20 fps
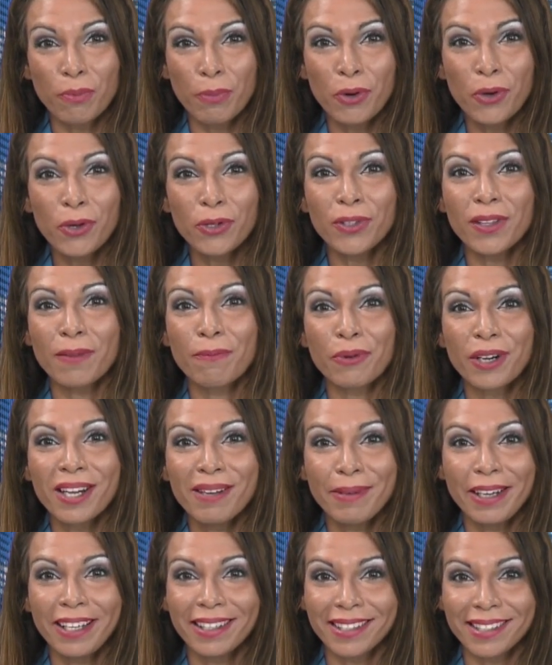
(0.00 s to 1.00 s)
report on the
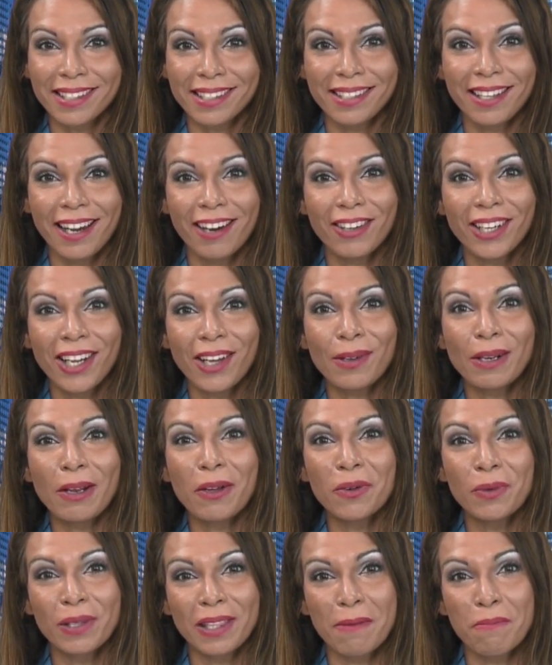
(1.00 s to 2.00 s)
pre-market scenario
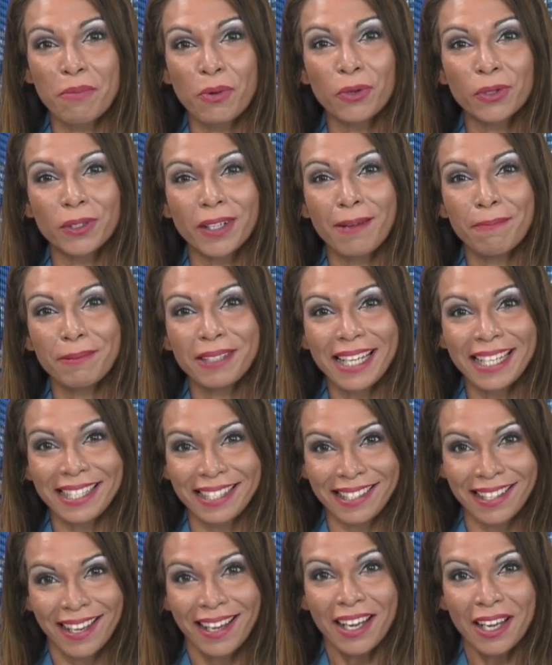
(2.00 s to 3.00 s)
along with the important
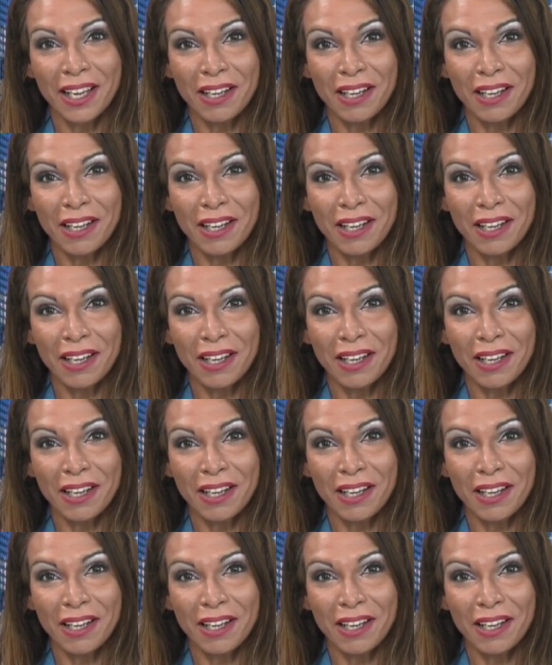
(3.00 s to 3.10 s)
updates